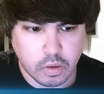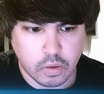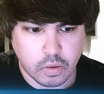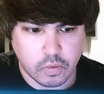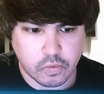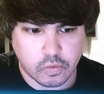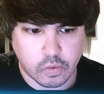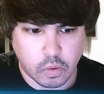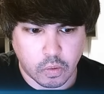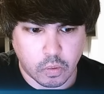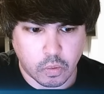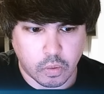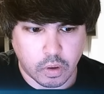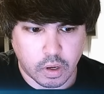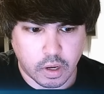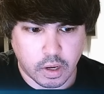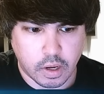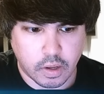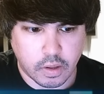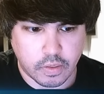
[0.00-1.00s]
So
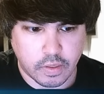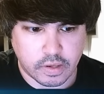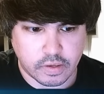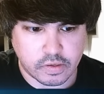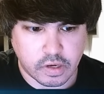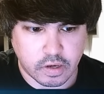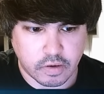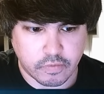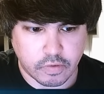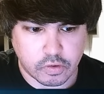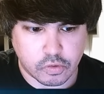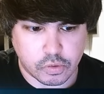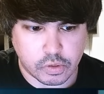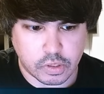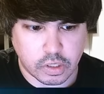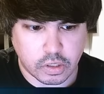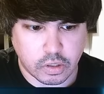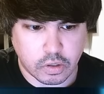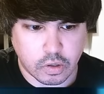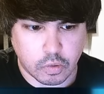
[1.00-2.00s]
that's kind of
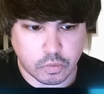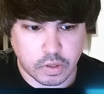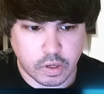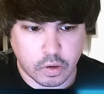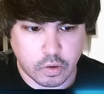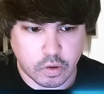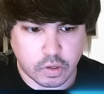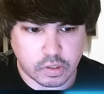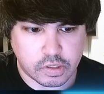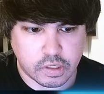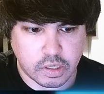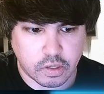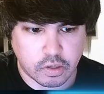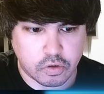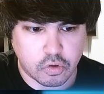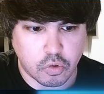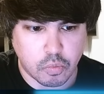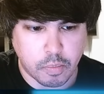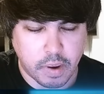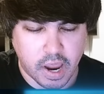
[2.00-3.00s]
interesting to note there. And you can see the
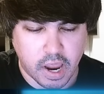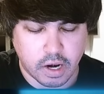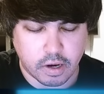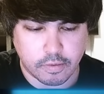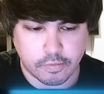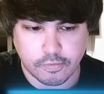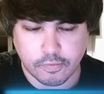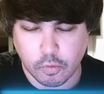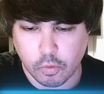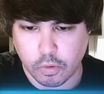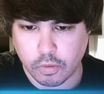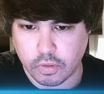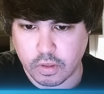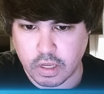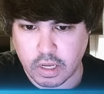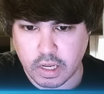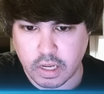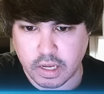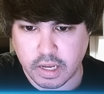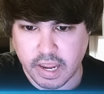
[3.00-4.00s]
2 mana for
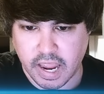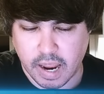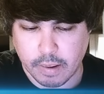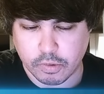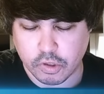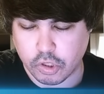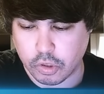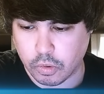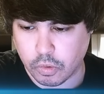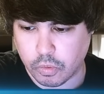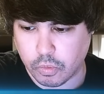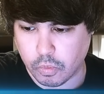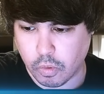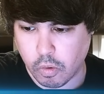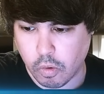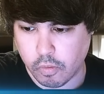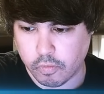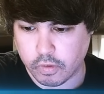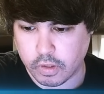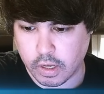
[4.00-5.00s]
the Cap shield throw
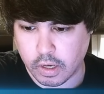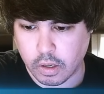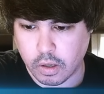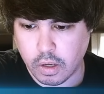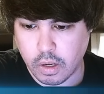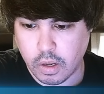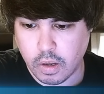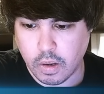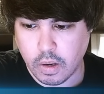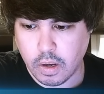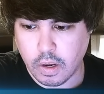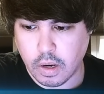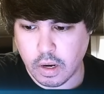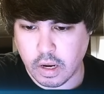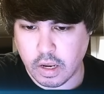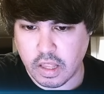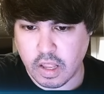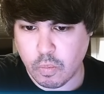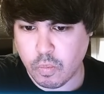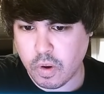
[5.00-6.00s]
over there.
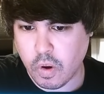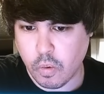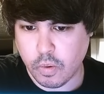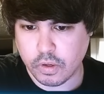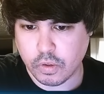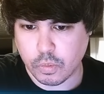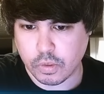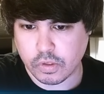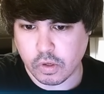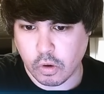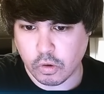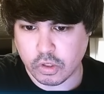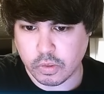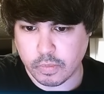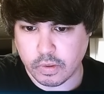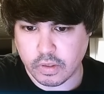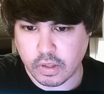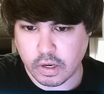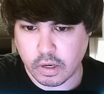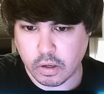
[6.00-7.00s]
And then we go into his
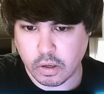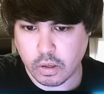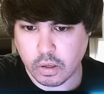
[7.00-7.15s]
ultimate there.